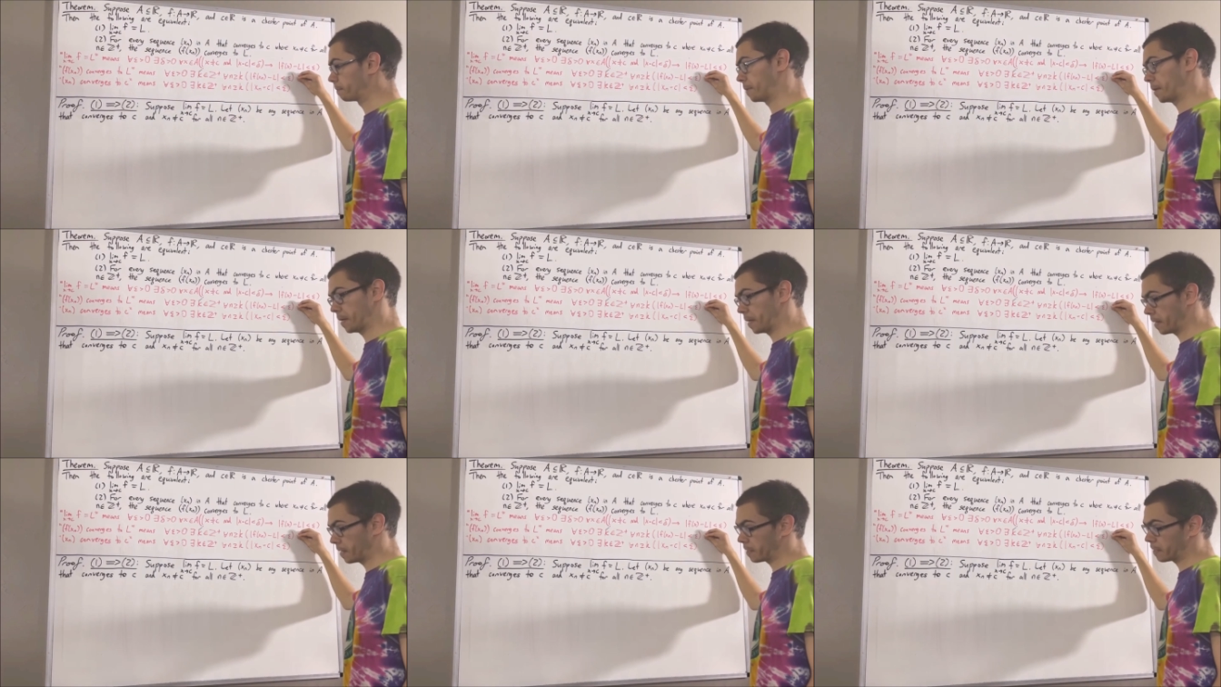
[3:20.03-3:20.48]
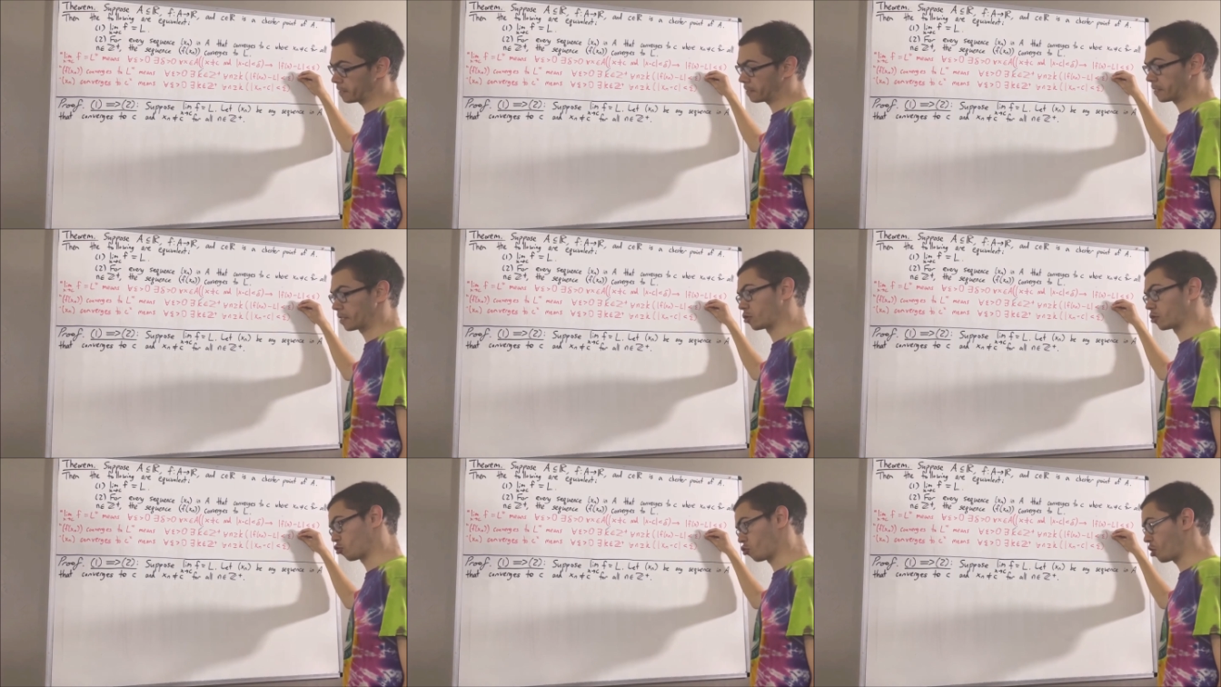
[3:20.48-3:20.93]
And
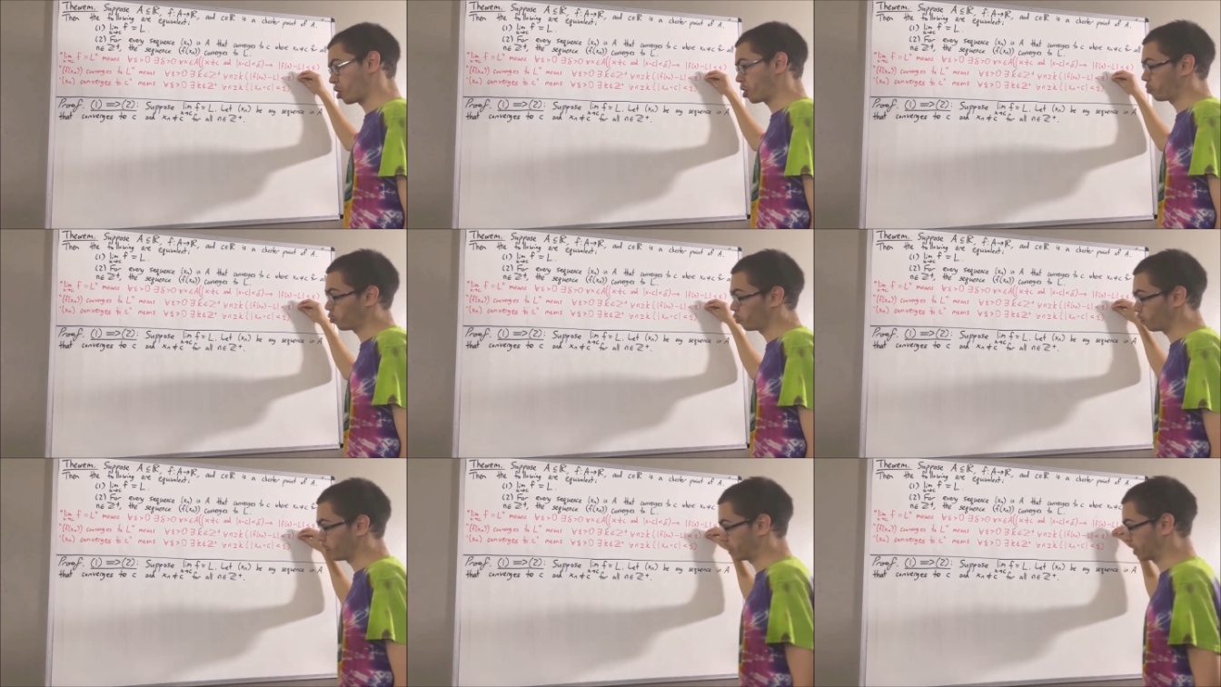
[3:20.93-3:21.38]
since we're trying to prove a